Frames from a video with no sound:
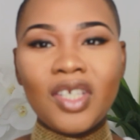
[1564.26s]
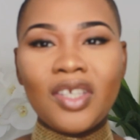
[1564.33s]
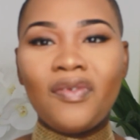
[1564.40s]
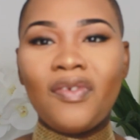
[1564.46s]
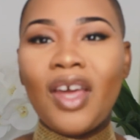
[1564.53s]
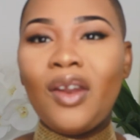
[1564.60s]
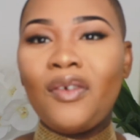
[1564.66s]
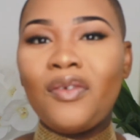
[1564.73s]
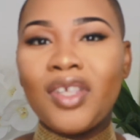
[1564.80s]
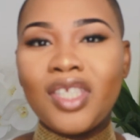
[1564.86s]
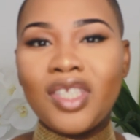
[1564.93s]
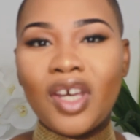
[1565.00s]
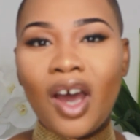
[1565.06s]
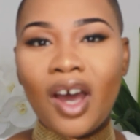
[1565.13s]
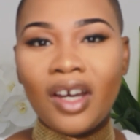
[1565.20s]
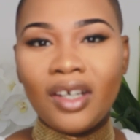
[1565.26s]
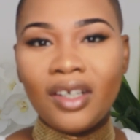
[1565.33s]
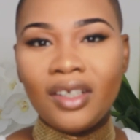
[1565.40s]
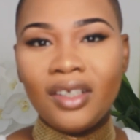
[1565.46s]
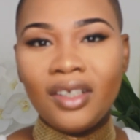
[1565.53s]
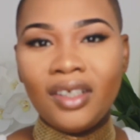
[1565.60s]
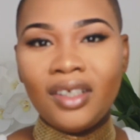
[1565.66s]
just fell off his
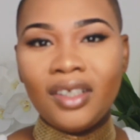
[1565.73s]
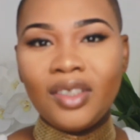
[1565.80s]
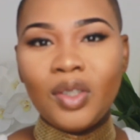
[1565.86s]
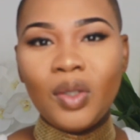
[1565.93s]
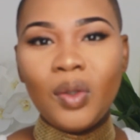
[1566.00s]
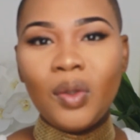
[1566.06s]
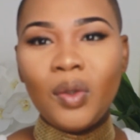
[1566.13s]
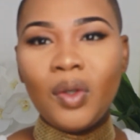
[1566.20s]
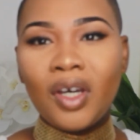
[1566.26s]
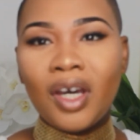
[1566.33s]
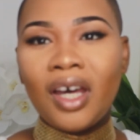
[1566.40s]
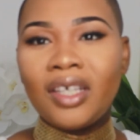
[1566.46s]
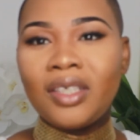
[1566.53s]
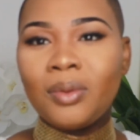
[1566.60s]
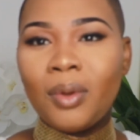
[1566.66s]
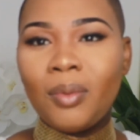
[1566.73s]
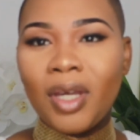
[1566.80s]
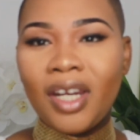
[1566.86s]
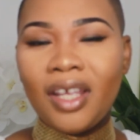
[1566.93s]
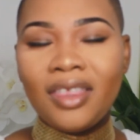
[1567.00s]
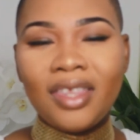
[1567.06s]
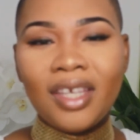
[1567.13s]
tongue to cuss
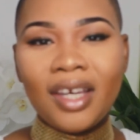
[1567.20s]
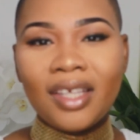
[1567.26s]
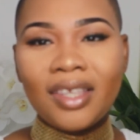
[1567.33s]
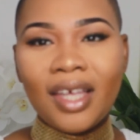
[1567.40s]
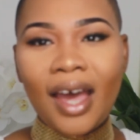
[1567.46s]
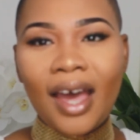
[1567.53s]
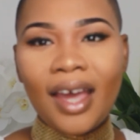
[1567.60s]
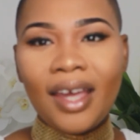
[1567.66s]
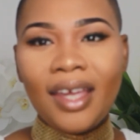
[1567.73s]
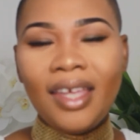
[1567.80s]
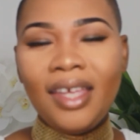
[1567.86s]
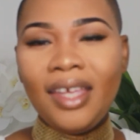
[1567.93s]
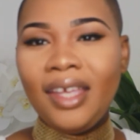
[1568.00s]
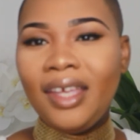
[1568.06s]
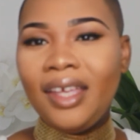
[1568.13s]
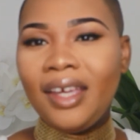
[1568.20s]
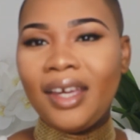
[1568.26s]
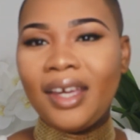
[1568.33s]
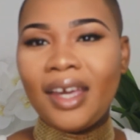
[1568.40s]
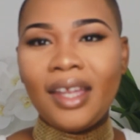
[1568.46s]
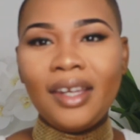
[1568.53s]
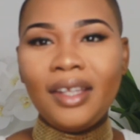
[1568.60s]
women and think that he
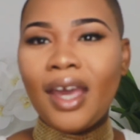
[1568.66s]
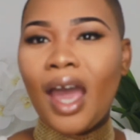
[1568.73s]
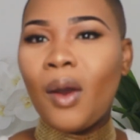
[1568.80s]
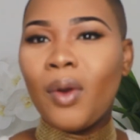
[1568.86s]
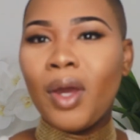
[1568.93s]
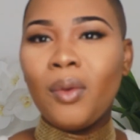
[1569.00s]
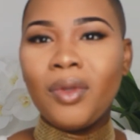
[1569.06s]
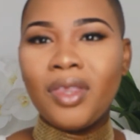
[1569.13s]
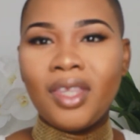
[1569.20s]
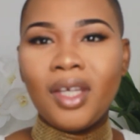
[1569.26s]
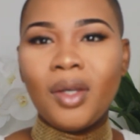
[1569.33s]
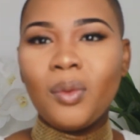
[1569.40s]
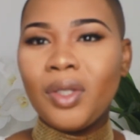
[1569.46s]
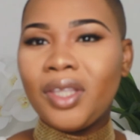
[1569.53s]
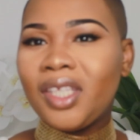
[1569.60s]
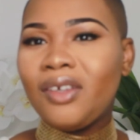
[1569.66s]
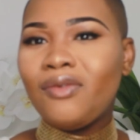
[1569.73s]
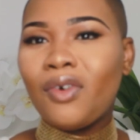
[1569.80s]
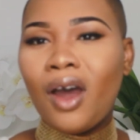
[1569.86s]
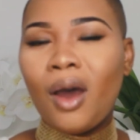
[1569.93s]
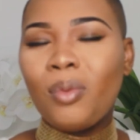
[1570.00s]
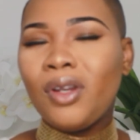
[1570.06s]
can get away with it with
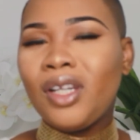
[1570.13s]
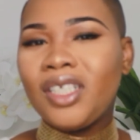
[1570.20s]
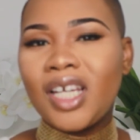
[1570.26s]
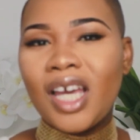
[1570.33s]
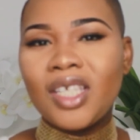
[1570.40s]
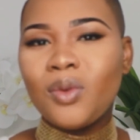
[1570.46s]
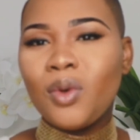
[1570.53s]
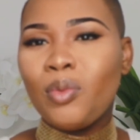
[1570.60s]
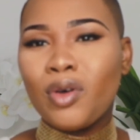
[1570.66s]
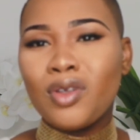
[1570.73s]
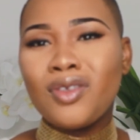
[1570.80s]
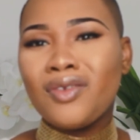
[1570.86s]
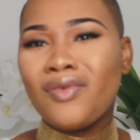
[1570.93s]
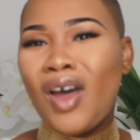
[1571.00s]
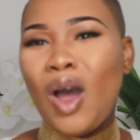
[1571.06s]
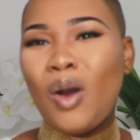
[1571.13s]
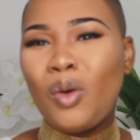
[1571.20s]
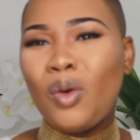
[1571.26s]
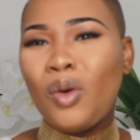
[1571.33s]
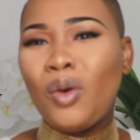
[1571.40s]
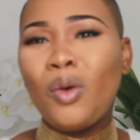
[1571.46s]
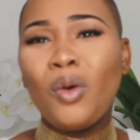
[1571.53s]
either apologizing with bottles of
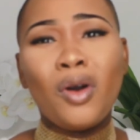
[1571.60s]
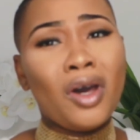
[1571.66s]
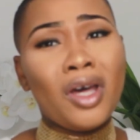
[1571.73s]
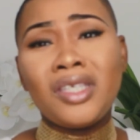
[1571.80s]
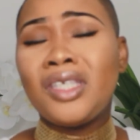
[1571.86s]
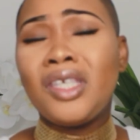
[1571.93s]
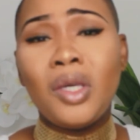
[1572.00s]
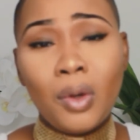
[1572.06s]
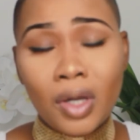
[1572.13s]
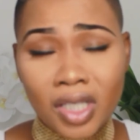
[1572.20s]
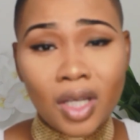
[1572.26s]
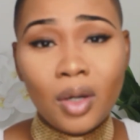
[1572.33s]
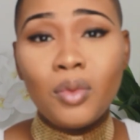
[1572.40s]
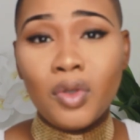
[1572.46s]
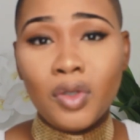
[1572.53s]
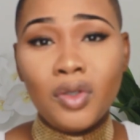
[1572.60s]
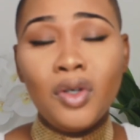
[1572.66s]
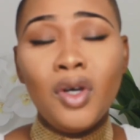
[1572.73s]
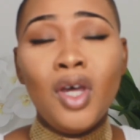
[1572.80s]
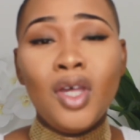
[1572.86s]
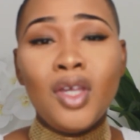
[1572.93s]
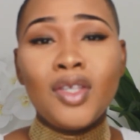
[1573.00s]
alcohol or cussing you at someone.
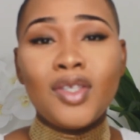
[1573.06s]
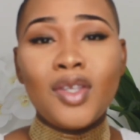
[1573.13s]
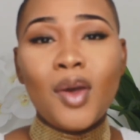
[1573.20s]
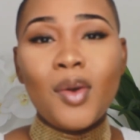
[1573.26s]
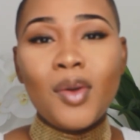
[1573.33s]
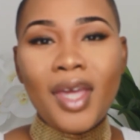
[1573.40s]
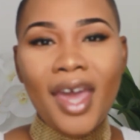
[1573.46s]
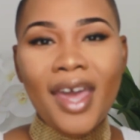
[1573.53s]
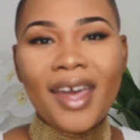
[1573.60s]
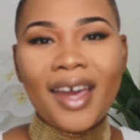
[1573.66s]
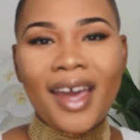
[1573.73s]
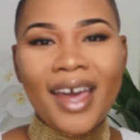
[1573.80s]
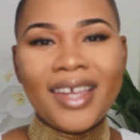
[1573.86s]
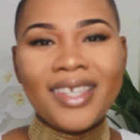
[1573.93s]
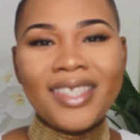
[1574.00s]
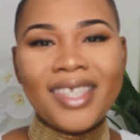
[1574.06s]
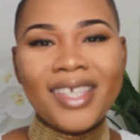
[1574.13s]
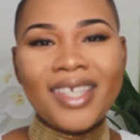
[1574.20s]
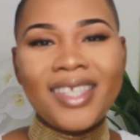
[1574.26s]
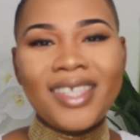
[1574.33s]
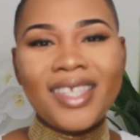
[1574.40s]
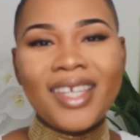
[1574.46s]
So yeah guys,
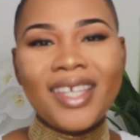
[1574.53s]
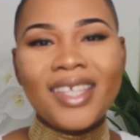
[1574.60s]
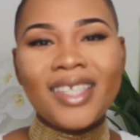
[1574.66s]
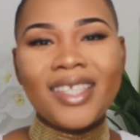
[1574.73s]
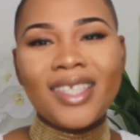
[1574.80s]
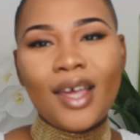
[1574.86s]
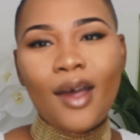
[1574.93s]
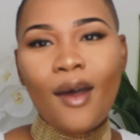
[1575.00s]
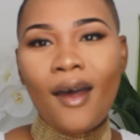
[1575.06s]
this is